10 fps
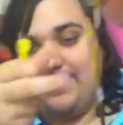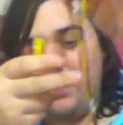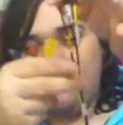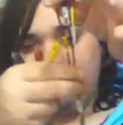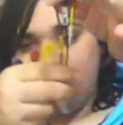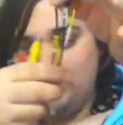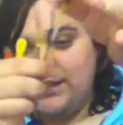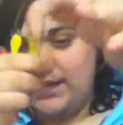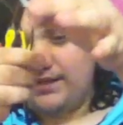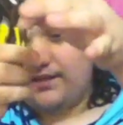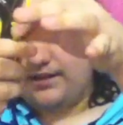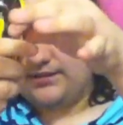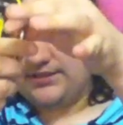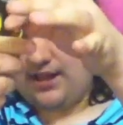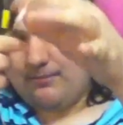Now, you'll see a
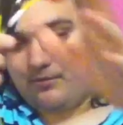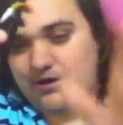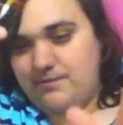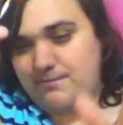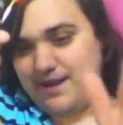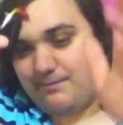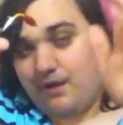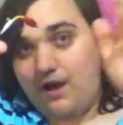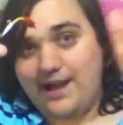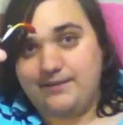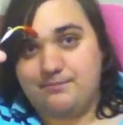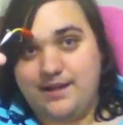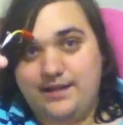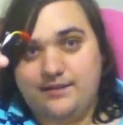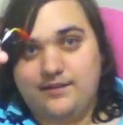sample in a minute behind
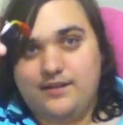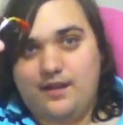me.